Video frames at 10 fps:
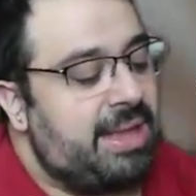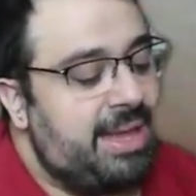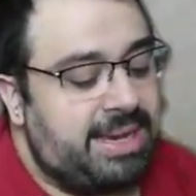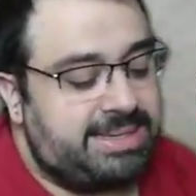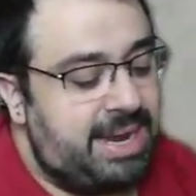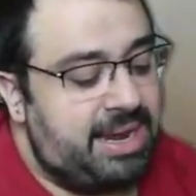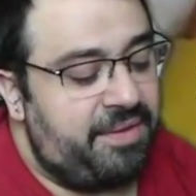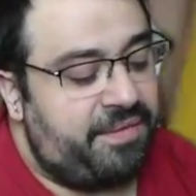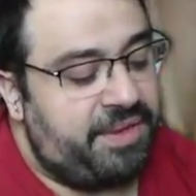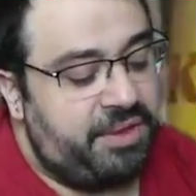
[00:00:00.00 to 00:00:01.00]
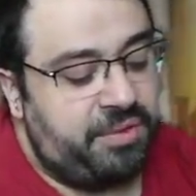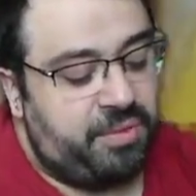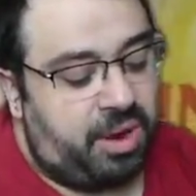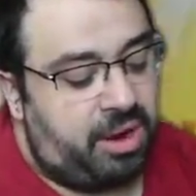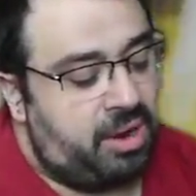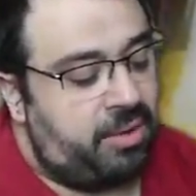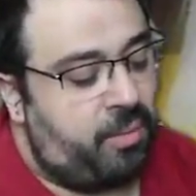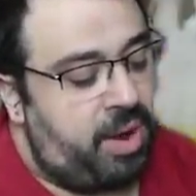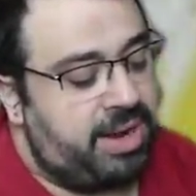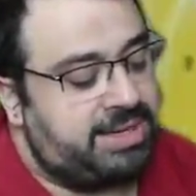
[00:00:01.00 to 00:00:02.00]
like I said, if you are
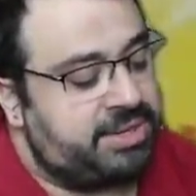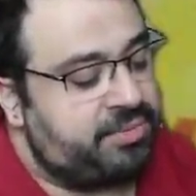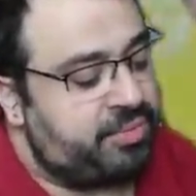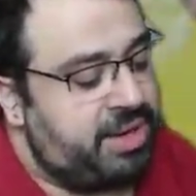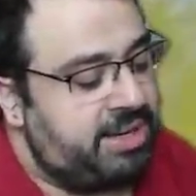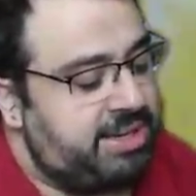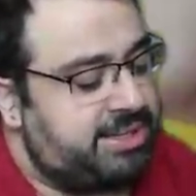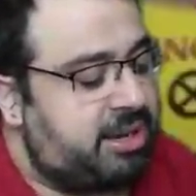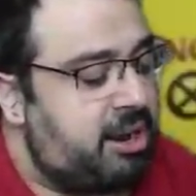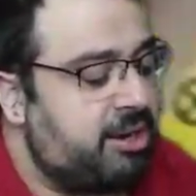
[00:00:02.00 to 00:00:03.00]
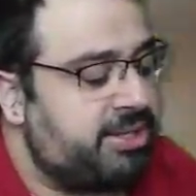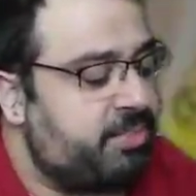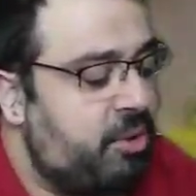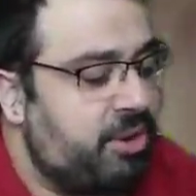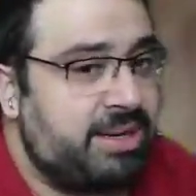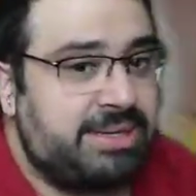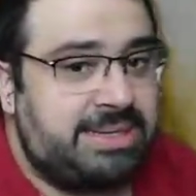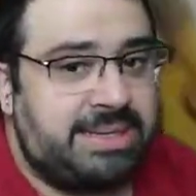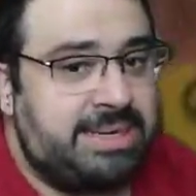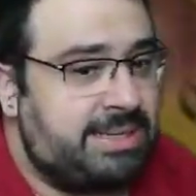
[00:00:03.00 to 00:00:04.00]
wanting to read these cards more in
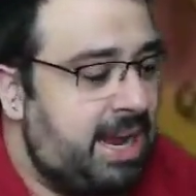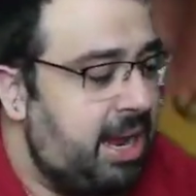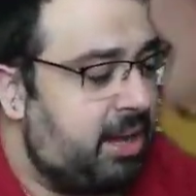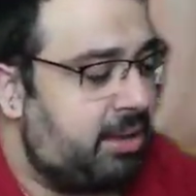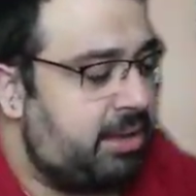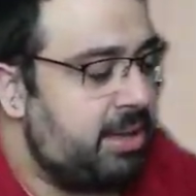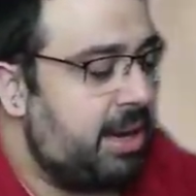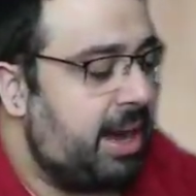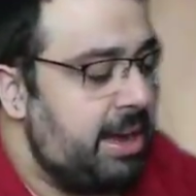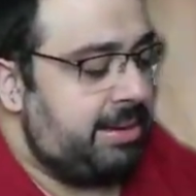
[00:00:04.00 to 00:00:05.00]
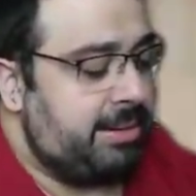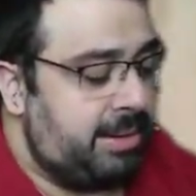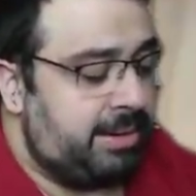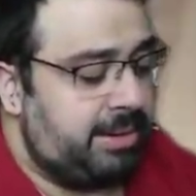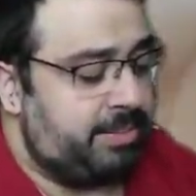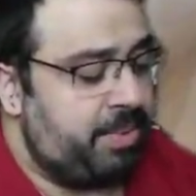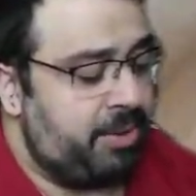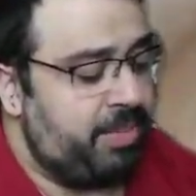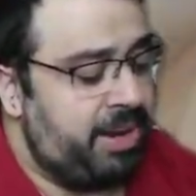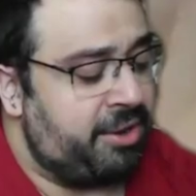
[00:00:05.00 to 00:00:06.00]
detail,
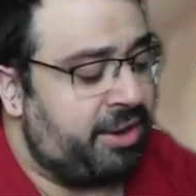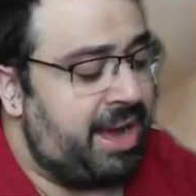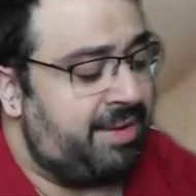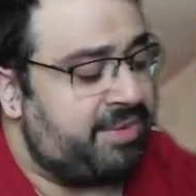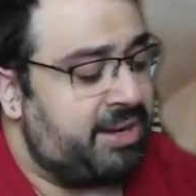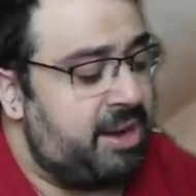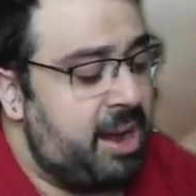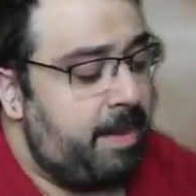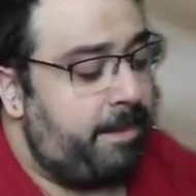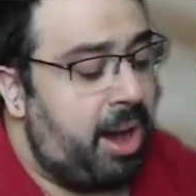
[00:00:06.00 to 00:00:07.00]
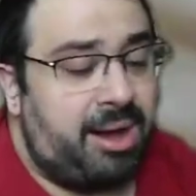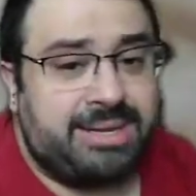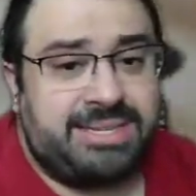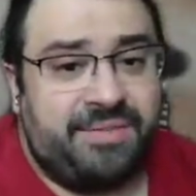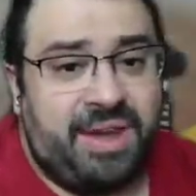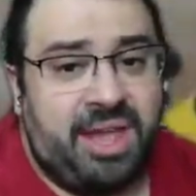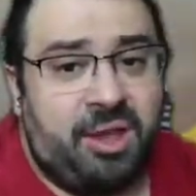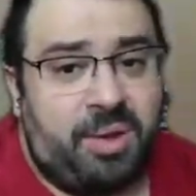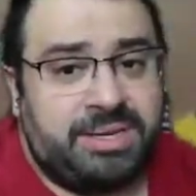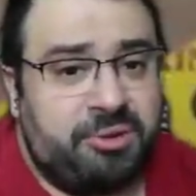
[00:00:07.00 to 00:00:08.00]
pardon me, you're going to have to pause the video. I do